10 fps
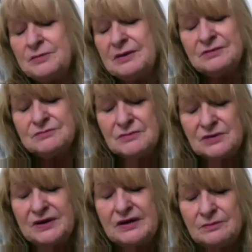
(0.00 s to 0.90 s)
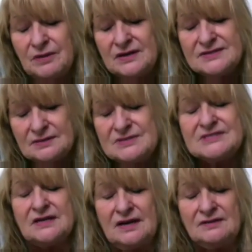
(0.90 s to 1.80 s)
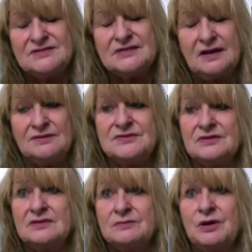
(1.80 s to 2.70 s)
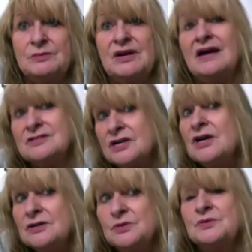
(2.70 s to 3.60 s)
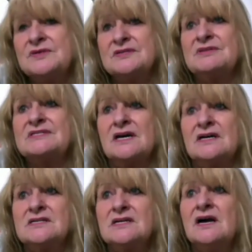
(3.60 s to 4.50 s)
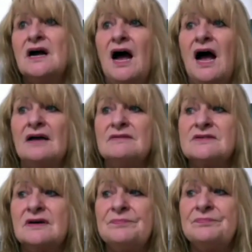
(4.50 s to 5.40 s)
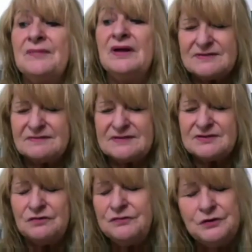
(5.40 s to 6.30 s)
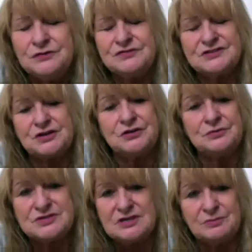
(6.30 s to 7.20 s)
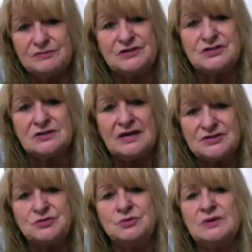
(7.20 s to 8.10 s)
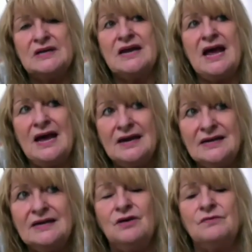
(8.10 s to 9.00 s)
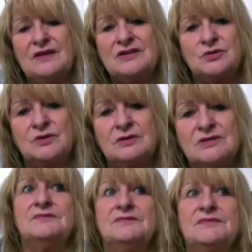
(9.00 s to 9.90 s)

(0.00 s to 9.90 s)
been looking at my Somerset County Council at the moment and North Somerset, and There's no food security provision at all in any of their documents.